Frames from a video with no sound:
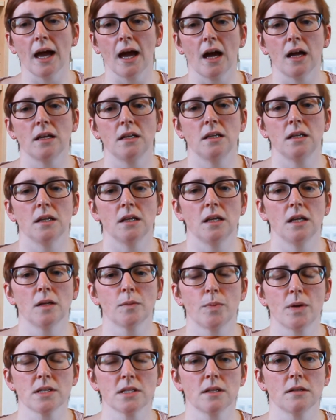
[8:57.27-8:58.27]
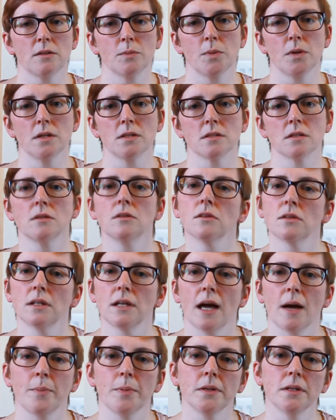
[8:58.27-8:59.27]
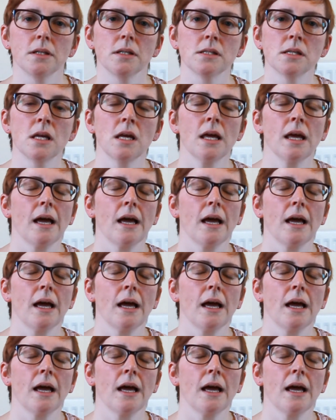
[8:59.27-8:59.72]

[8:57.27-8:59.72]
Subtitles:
and he'll press all the buttons and nothing happens.